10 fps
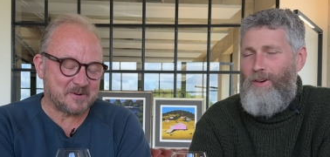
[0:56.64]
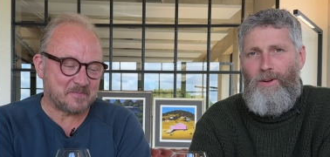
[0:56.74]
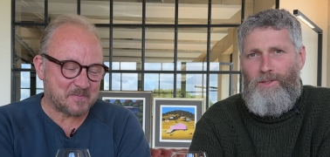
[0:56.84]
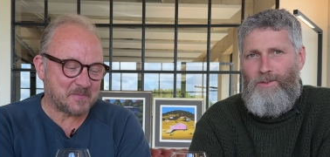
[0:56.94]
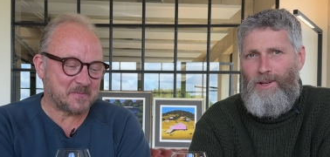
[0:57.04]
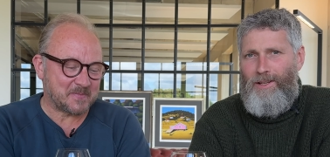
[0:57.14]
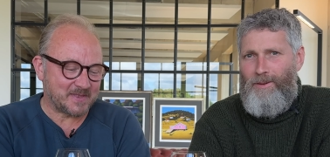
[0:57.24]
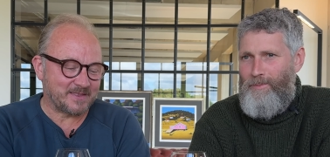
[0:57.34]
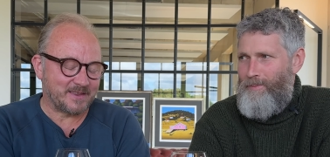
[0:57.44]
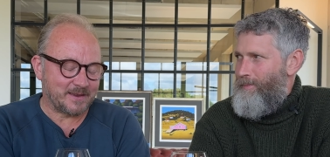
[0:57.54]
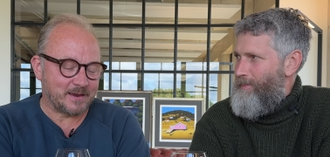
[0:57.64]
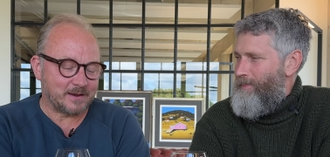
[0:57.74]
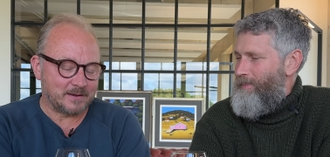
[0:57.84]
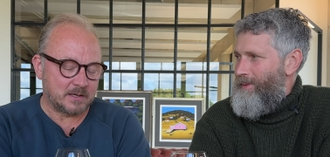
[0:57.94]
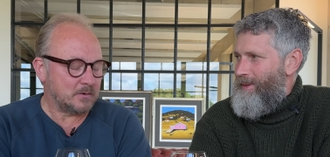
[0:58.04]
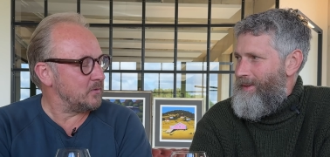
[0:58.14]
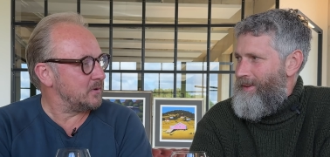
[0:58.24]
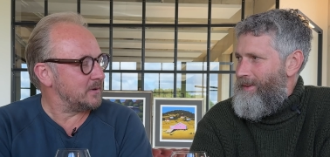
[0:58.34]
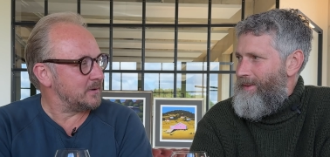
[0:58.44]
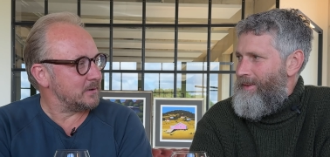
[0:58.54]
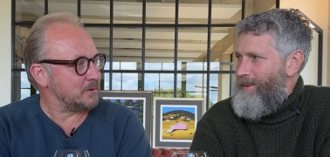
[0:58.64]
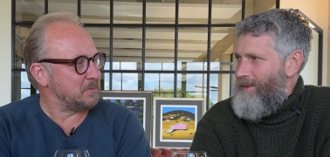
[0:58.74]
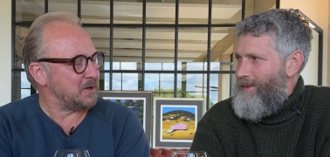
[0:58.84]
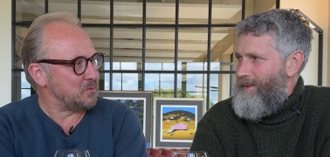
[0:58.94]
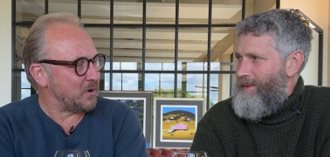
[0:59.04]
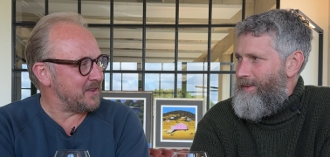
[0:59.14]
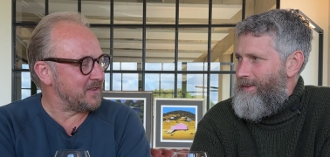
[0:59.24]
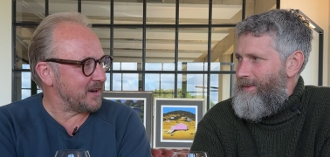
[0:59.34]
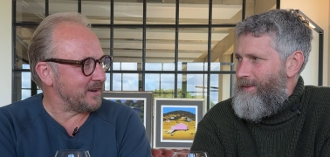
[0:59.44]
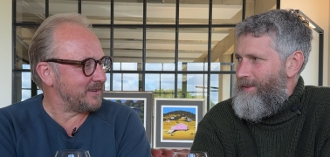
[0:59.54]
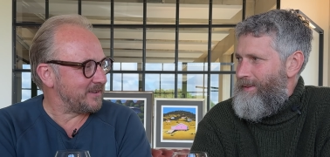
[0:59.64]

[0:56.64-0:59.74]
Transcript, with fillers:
Speaker 1: Australia. You're making wine there.